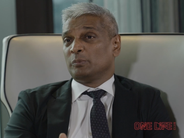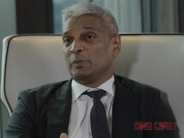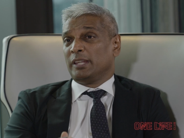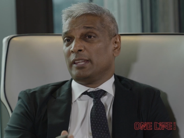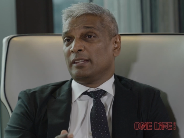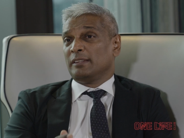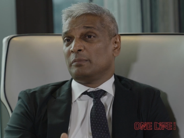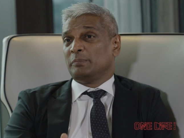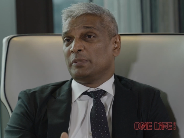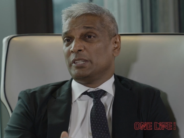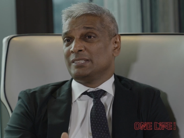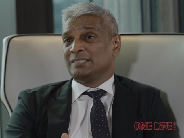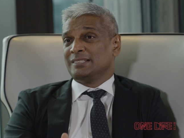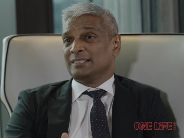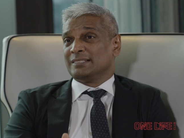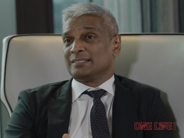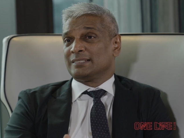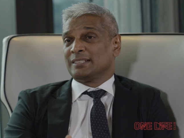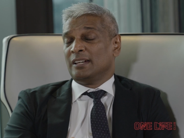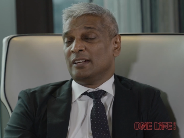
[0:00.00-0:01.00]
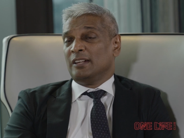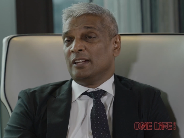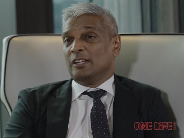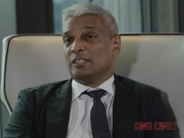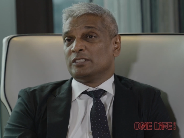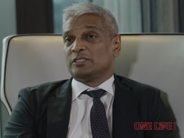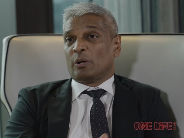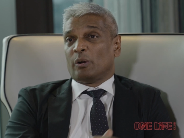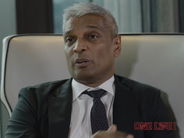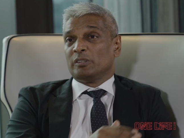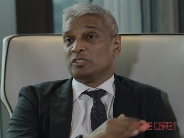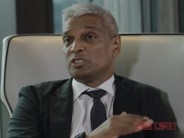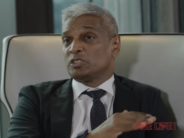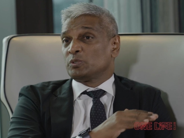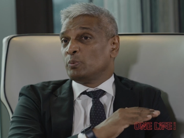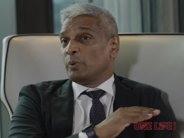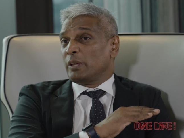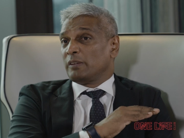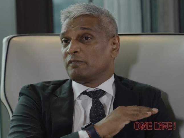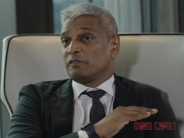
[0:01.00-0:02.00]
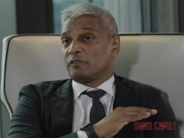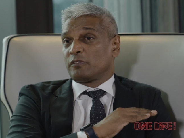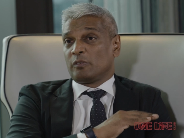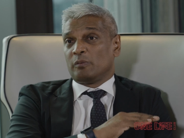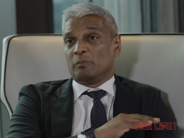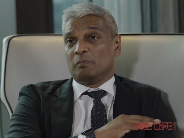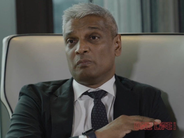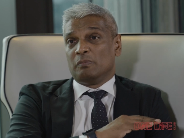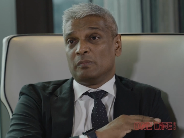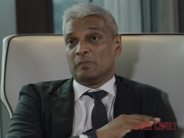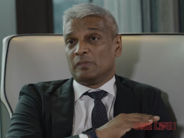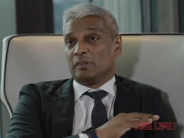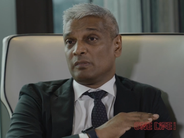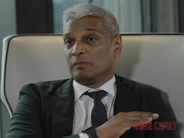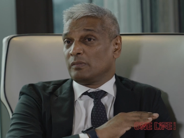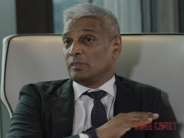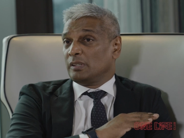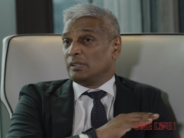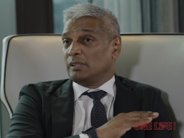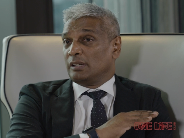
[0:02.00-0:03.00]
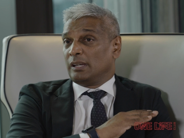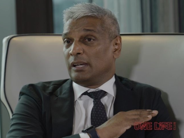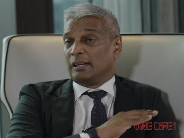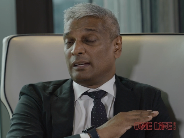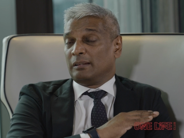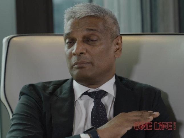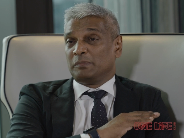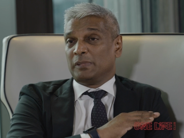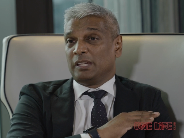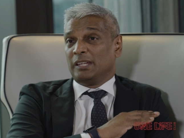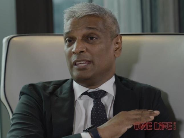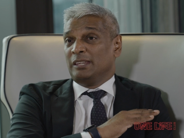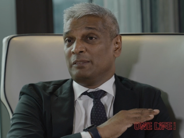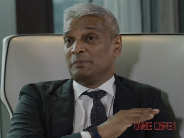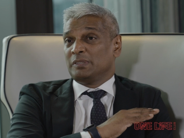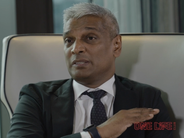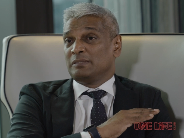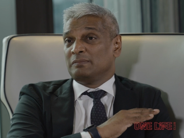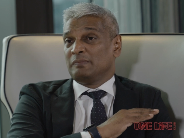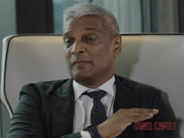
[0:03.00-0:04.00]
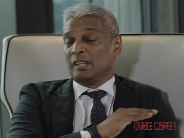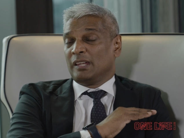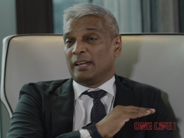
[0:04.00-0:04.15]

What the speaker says: within the business. So I just went from even